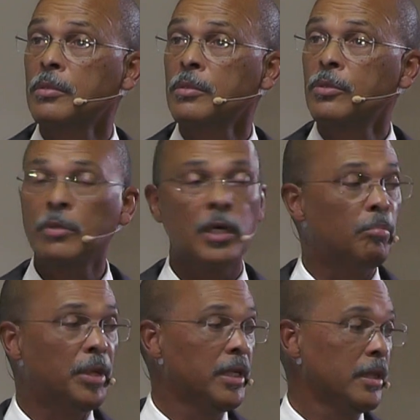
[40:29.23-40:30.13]
through a
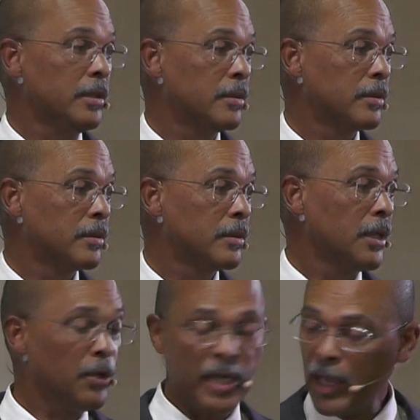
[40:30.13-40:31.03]
bird
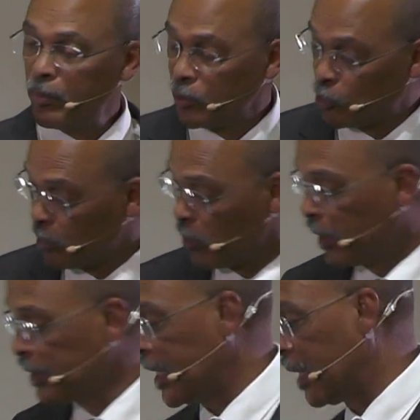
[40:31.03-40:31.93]
You know, that happened to me
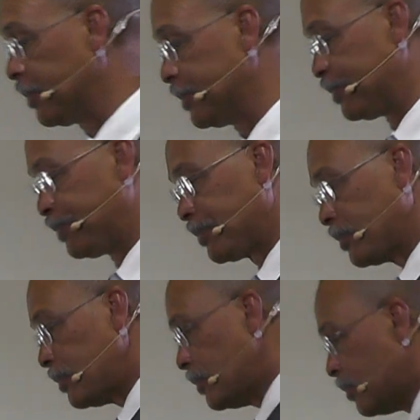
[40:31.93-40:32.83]
one time,
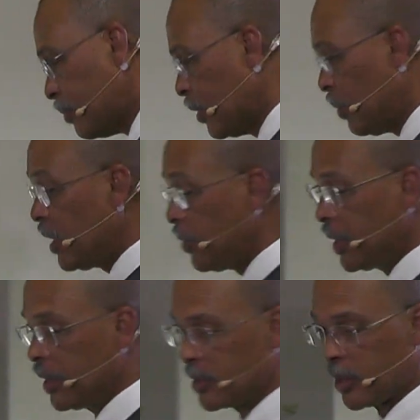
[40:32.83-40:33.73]
many, many
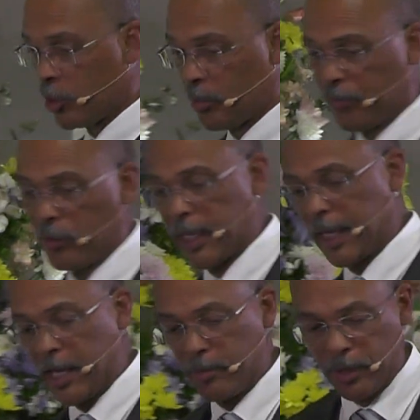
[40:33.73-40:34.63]
years ago, before I
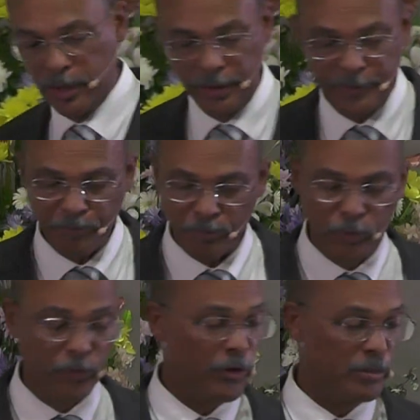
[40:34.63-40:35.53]
came here,
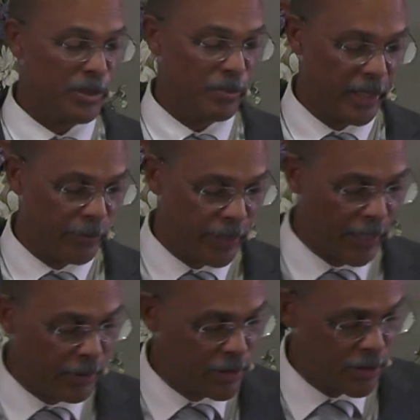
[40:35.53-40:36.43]
moved from Zimbabwe. I
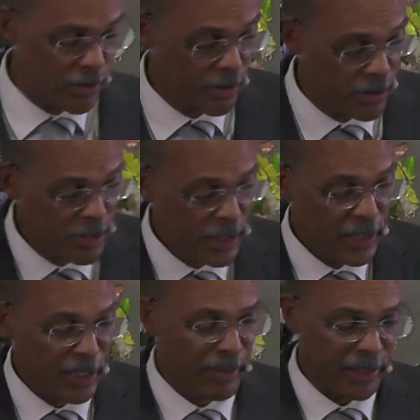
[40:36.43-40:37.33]
was
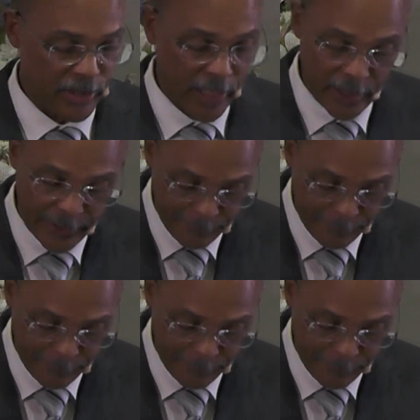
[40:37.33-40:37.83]
in my study,